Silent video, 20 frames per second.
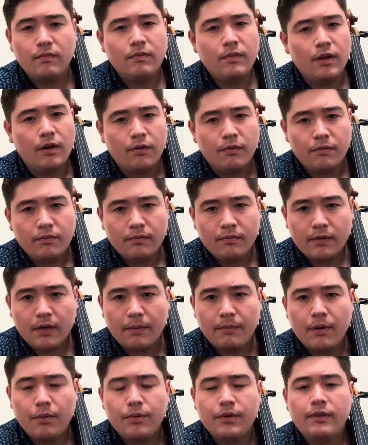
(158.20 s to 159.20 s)
you know,
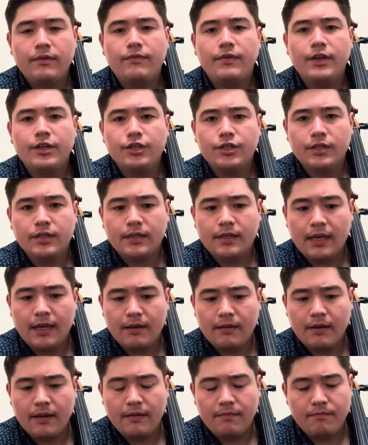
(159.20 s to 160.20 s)
come up with a vision
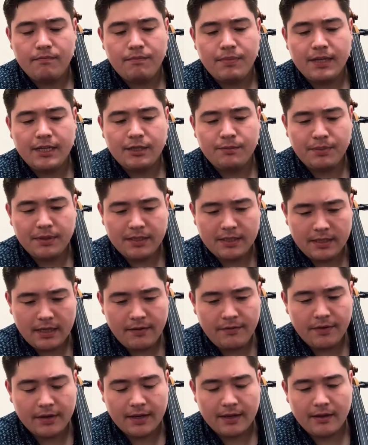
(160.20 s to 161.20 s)
and then be
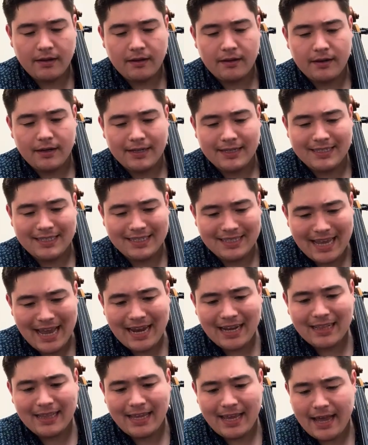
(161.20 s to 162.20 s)
specific on
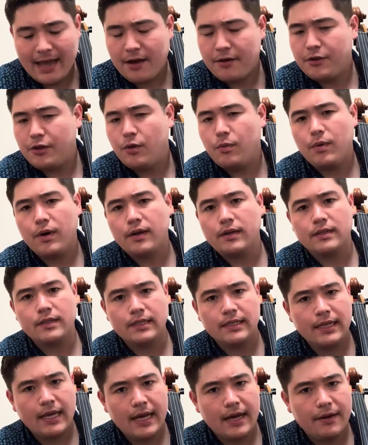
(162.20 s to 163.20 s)
exactly how you want to
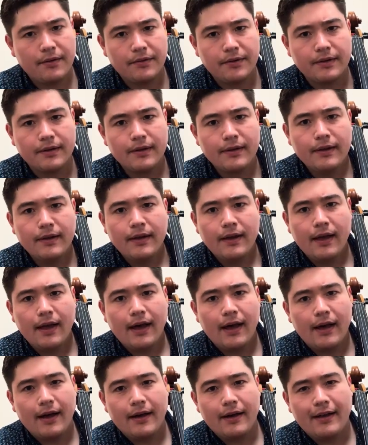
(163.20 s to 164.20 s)
sound.
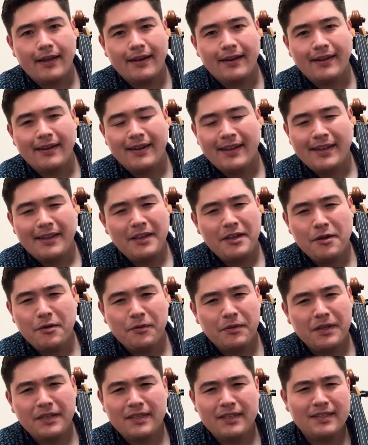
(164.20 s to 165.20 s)
Uh, and, you know,
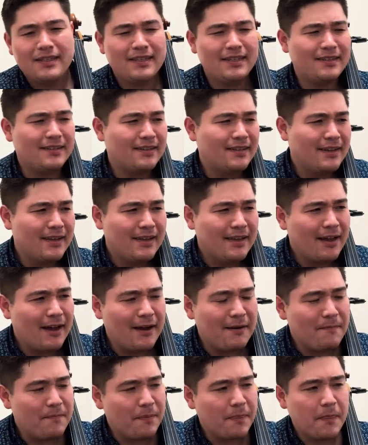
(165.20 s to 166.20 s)
this isn't.
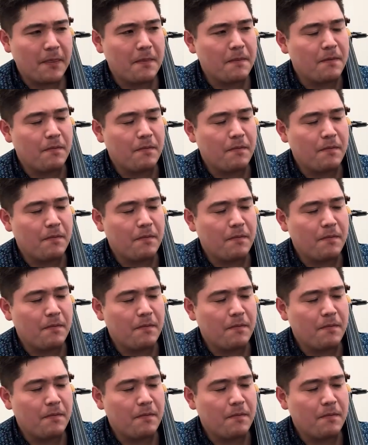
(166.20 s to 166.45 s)
Um,